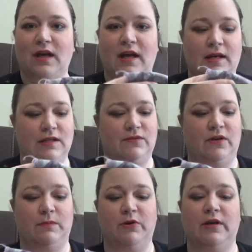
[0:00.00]
And it's
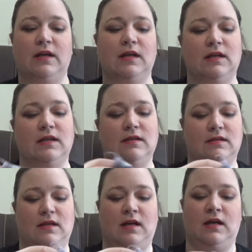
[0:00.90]
very pretty. It
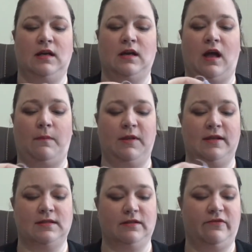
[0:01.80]
is a
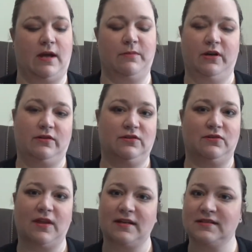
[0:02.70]
opalescent fabric, so
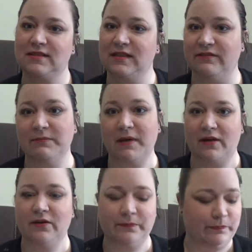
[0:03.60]
that's even better.